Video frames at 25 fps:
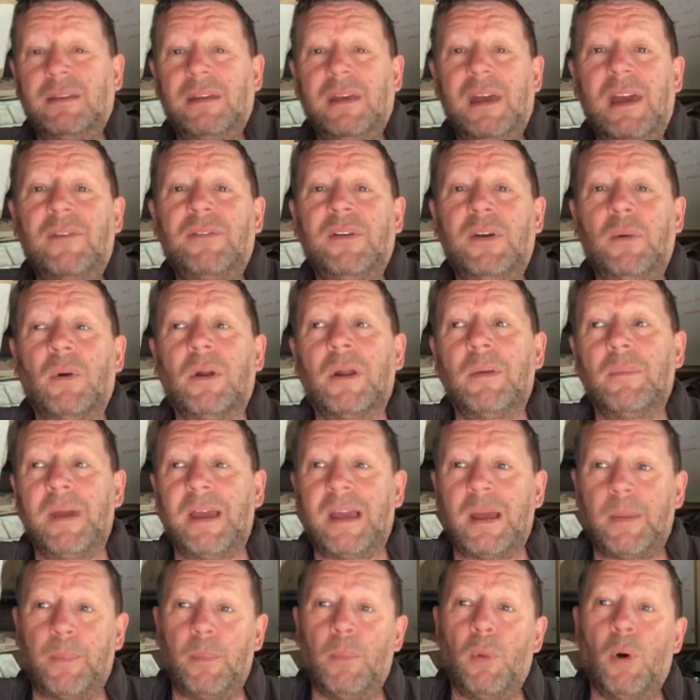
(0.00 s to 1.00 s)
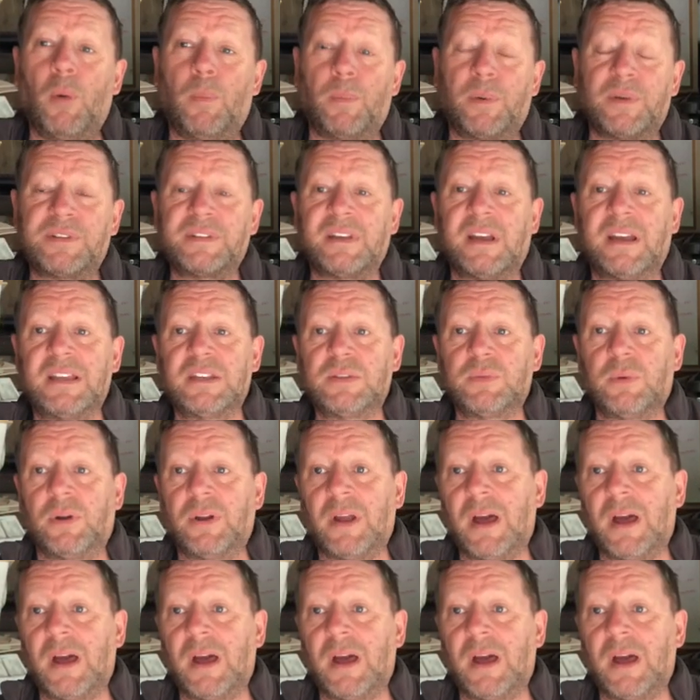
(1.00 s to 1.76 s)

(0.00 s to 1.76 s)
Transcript: if you want to make a more precise one